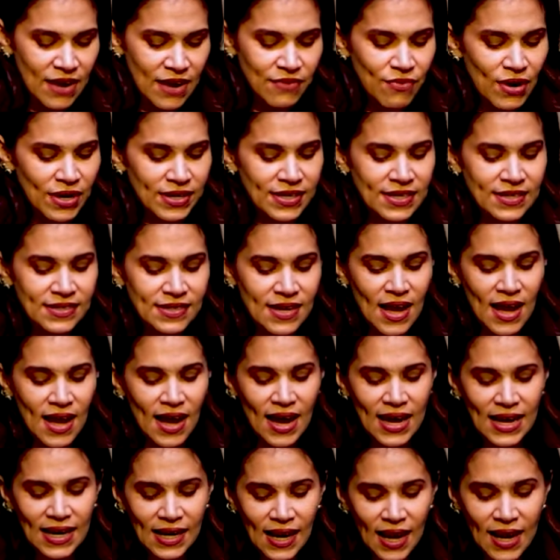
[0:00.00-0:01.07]
And what he's
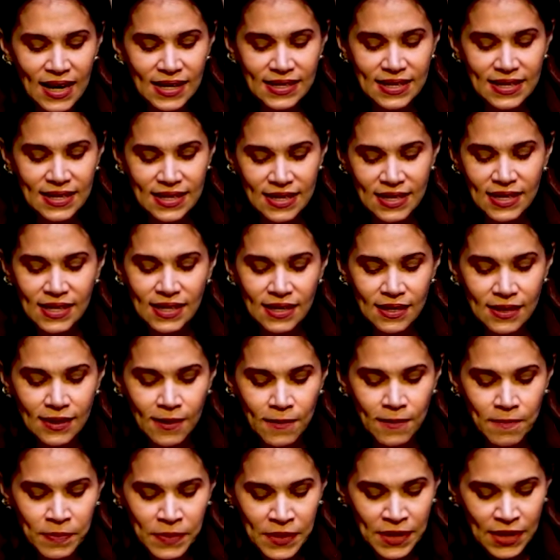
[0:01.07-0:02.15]
highlighting
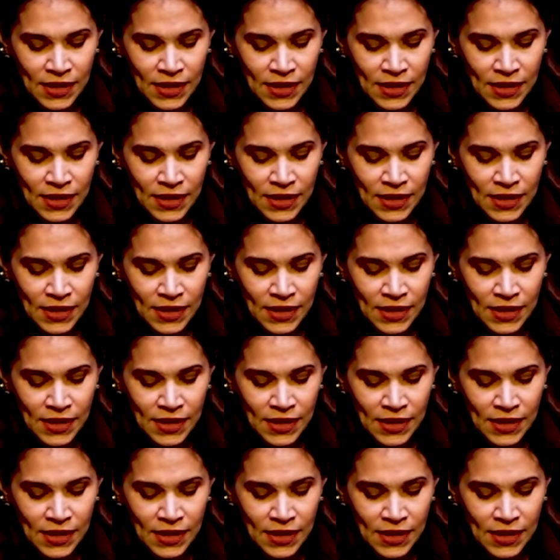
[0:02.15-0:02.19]
here